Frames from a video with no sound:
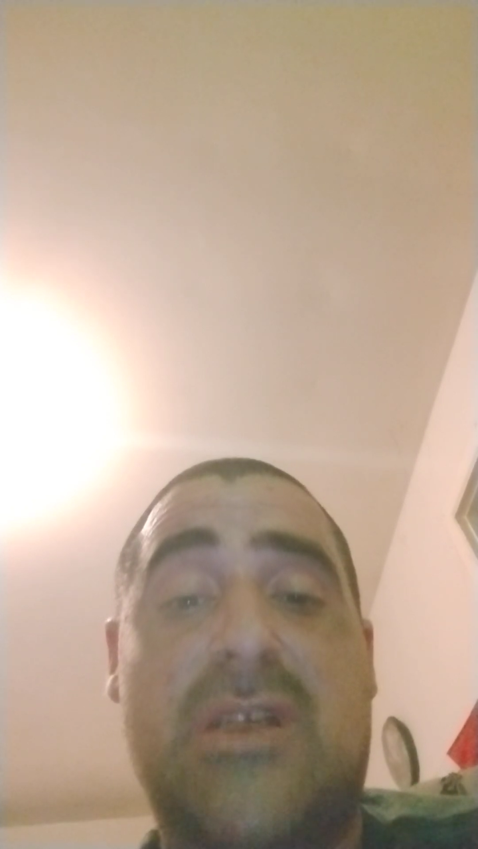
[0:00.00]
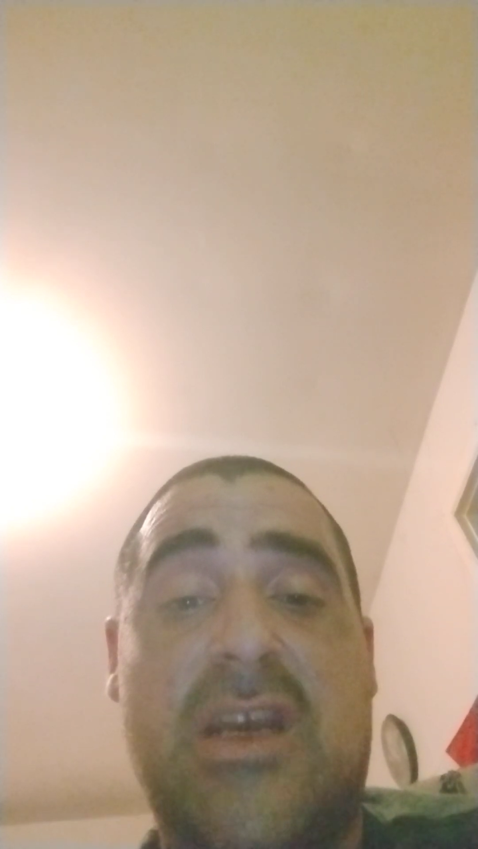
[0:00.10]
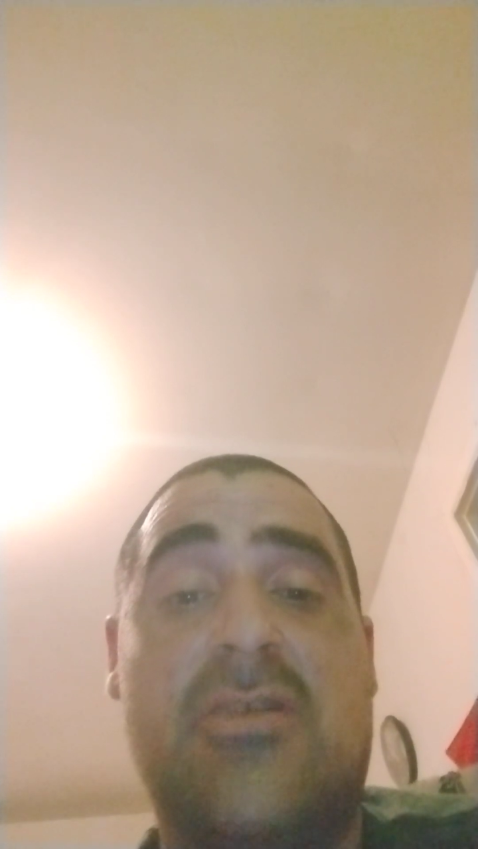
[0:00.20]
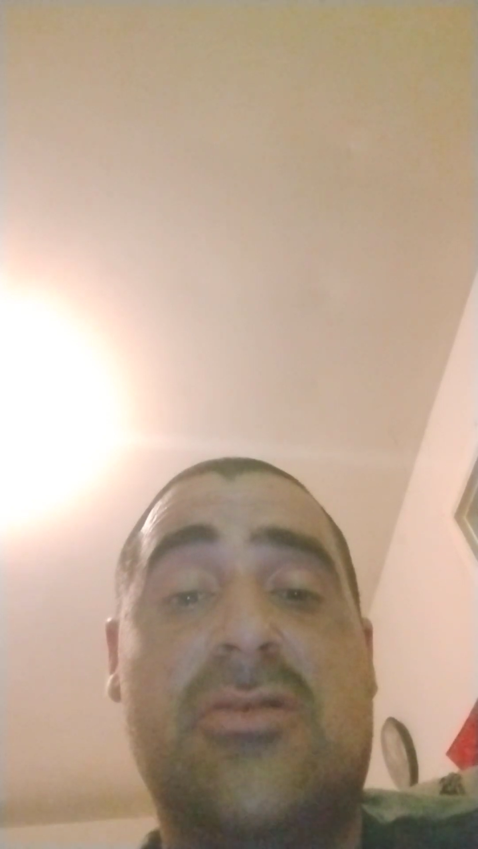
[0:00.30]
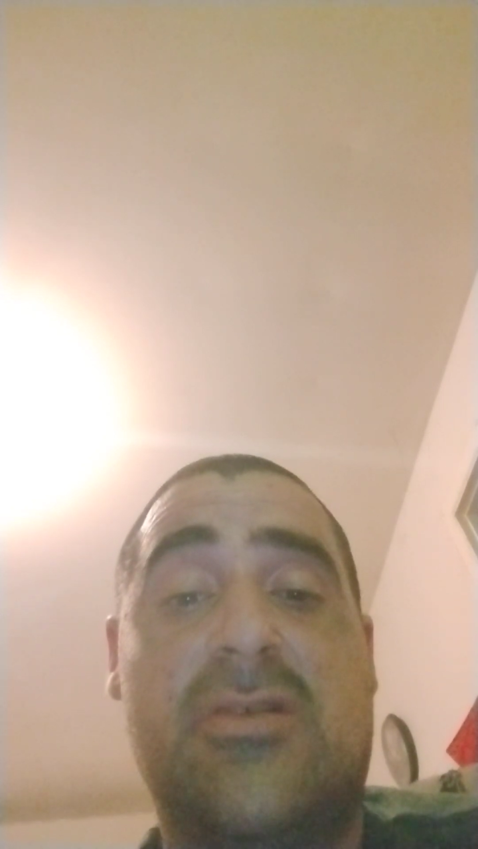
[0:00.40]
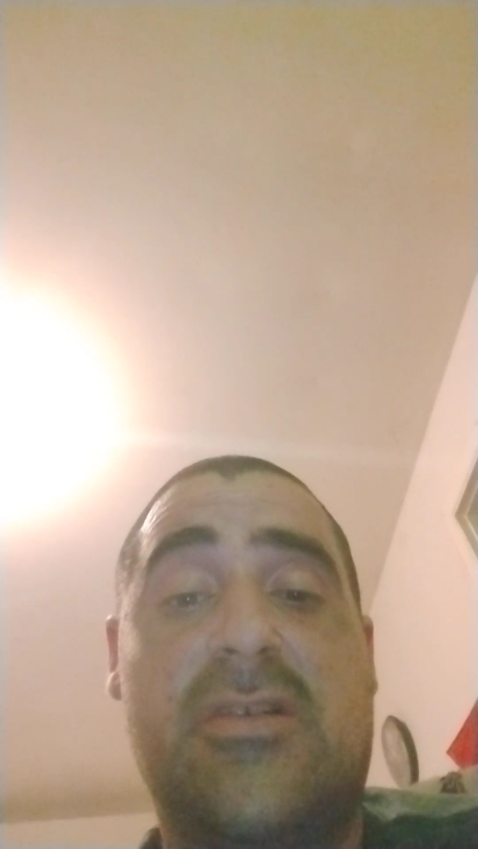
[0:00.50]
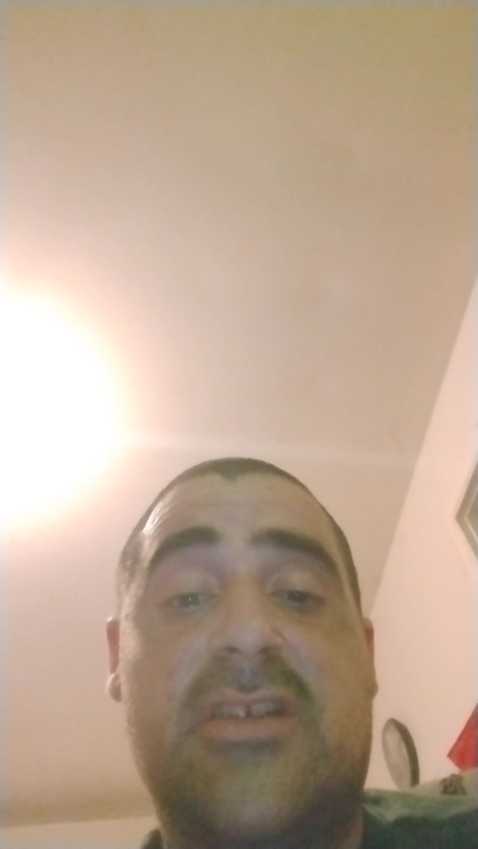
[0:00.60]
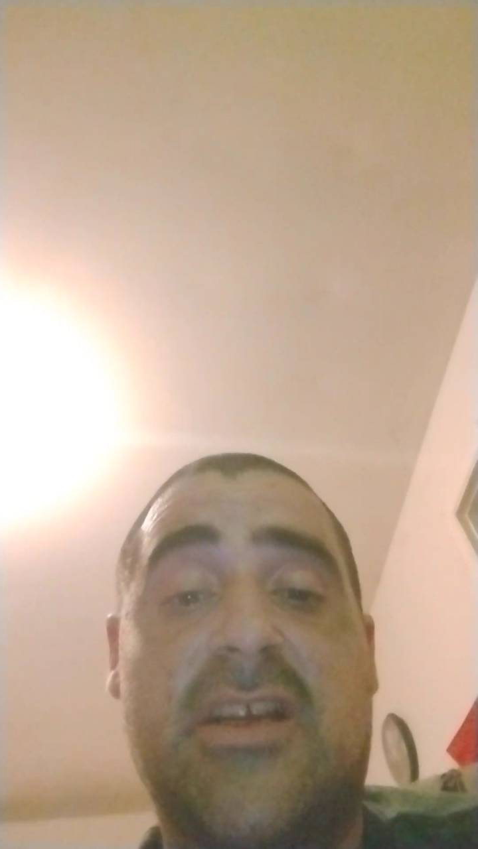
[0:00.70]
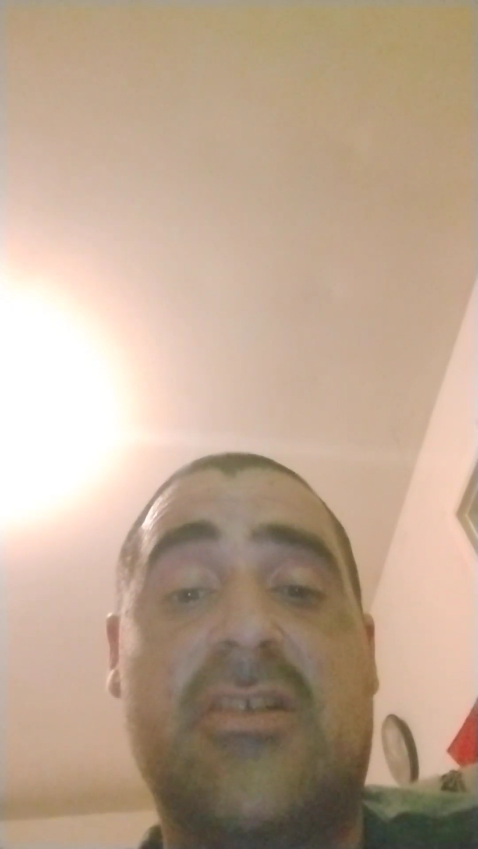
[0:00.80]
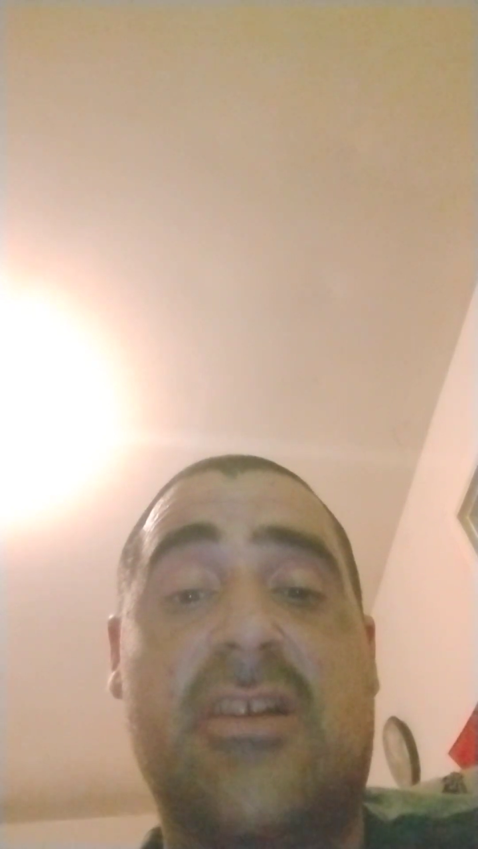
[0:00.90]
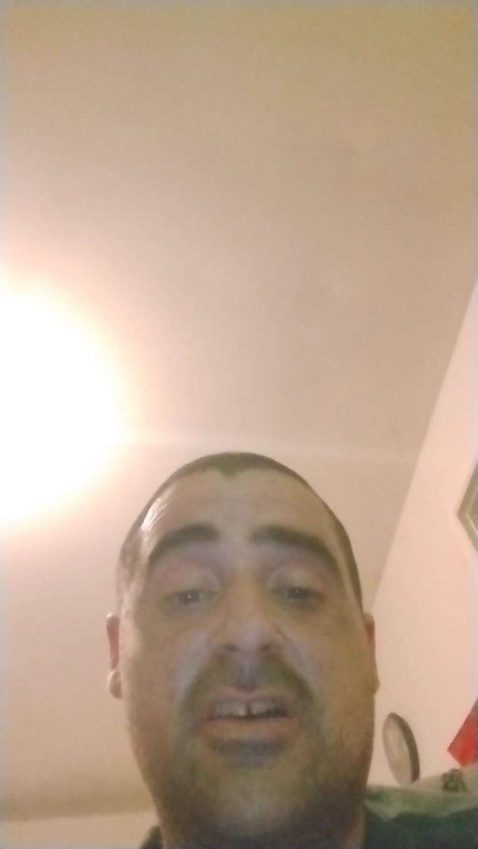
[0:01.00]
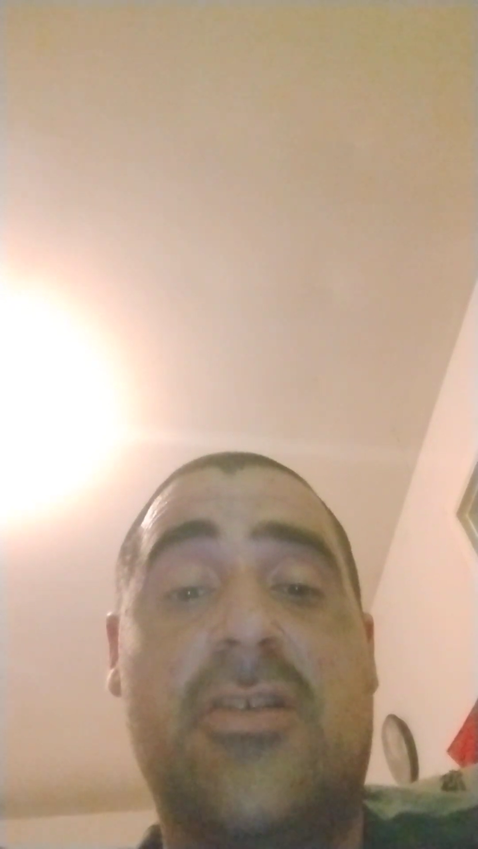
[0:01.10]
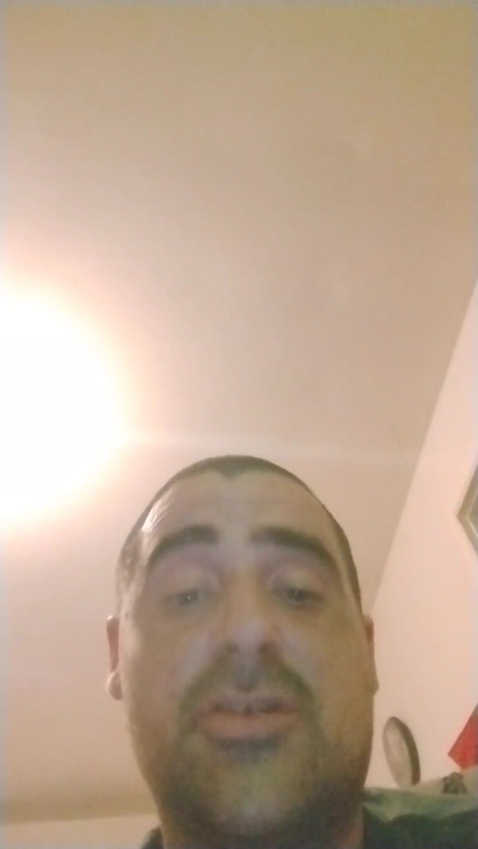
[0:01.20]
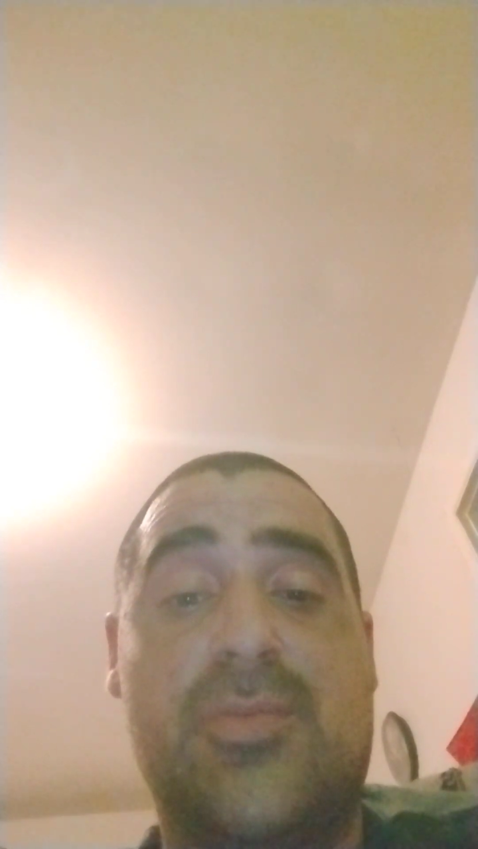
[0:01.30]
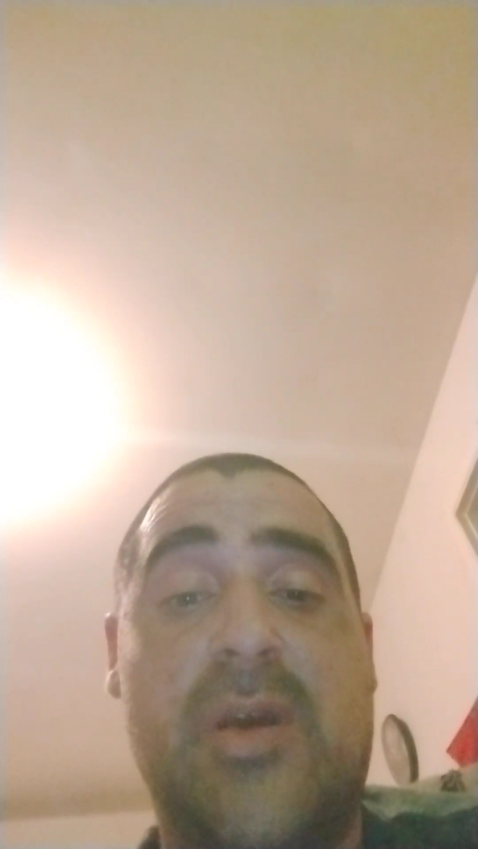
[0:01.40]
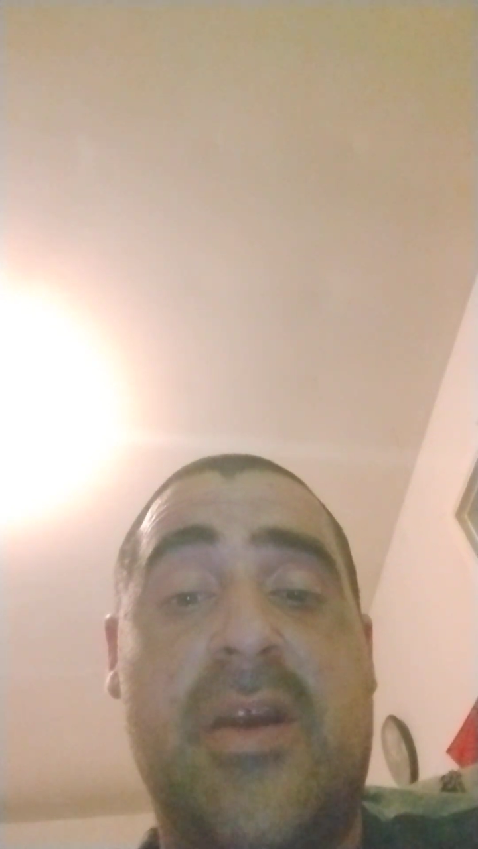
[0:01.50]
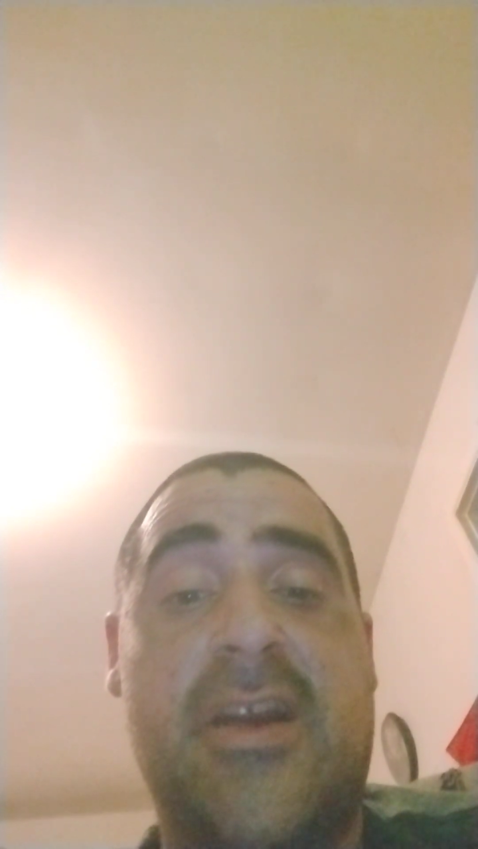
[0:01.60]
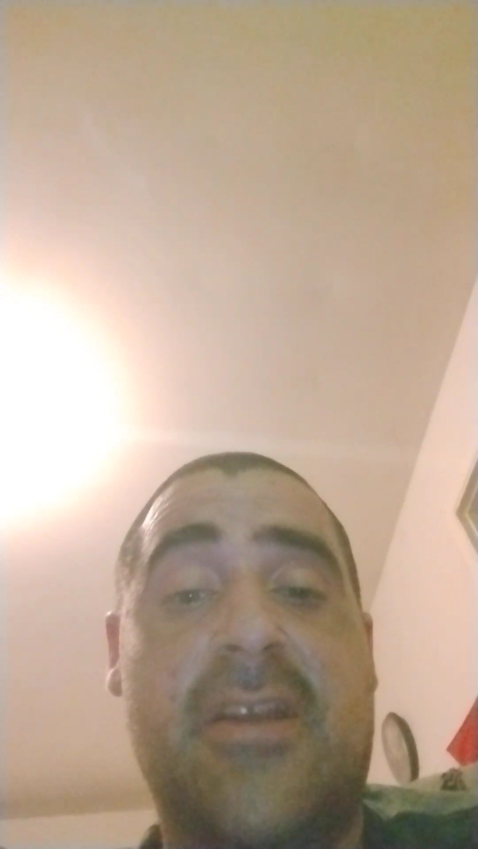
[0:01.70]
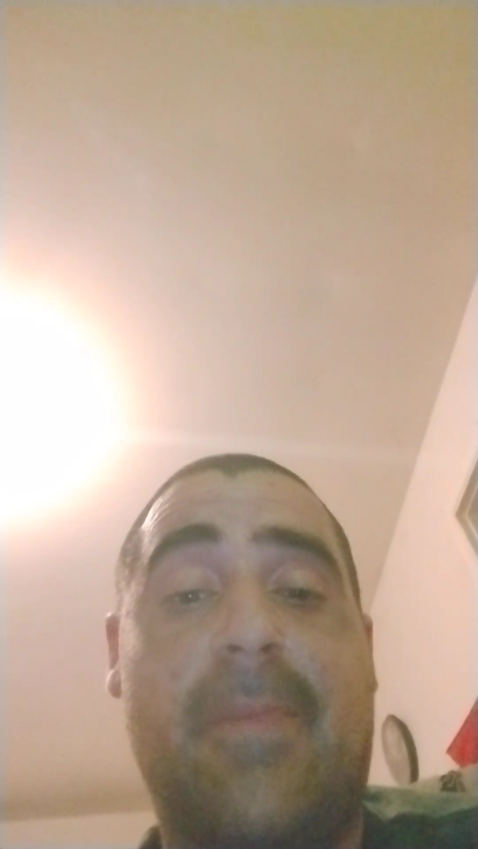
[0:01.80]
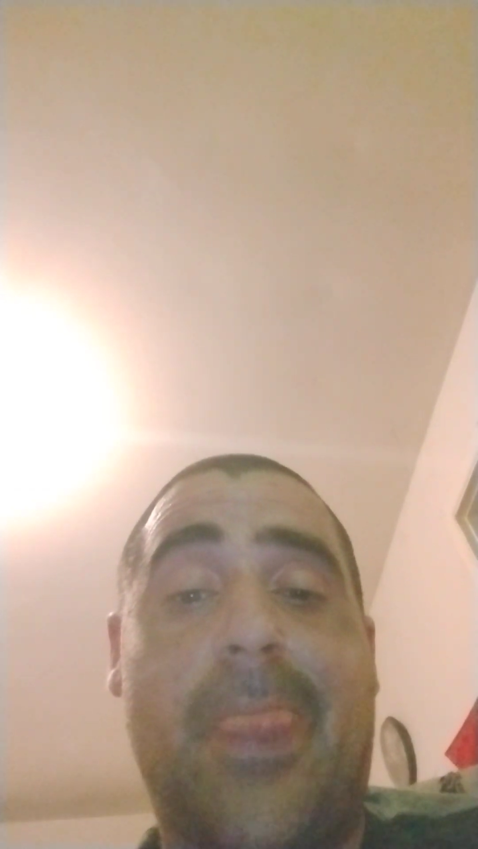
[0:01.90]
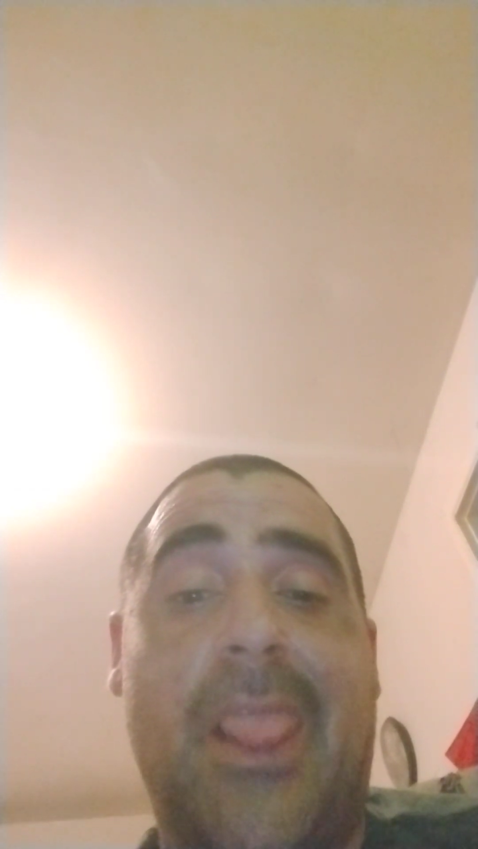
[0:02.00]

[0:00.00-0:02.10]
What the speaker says: sound audio bank